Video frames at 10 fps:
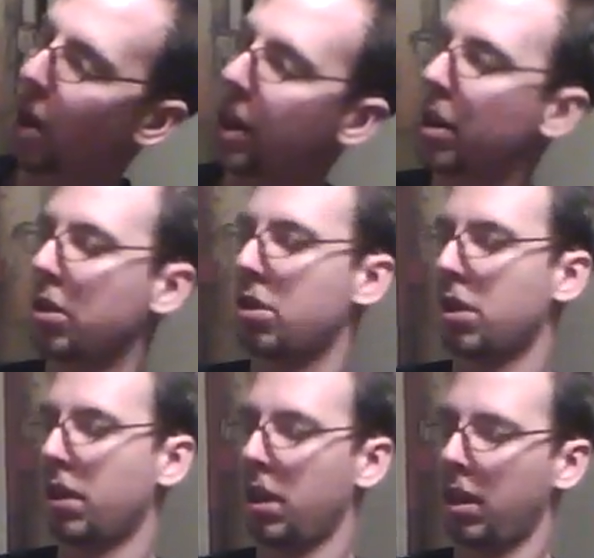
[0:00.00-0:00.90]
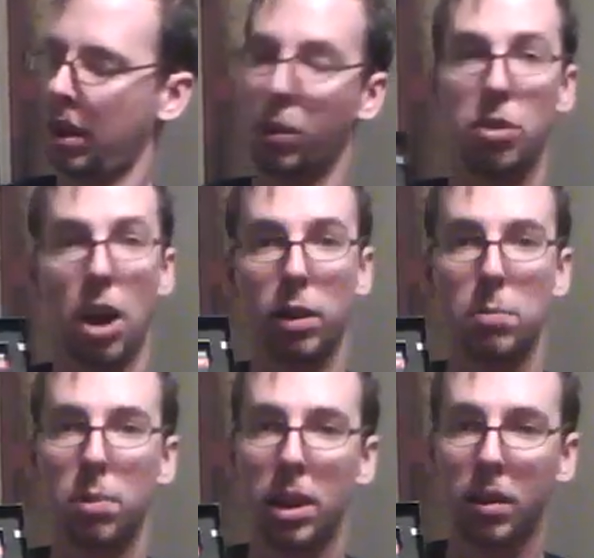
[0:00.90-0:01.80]
Fighters. It was not
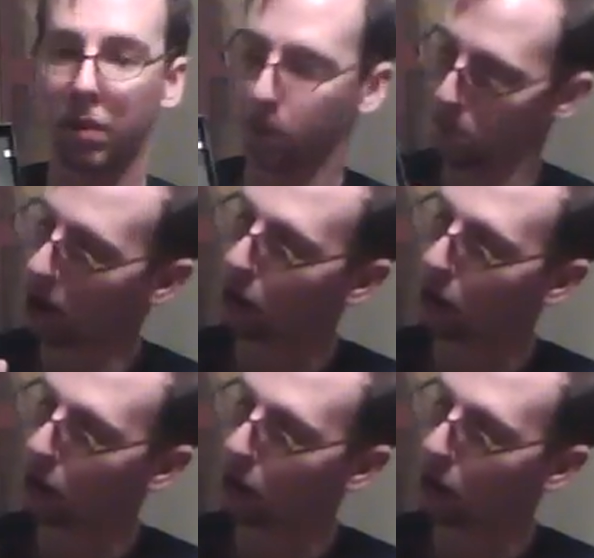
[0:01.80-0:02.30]
complete, but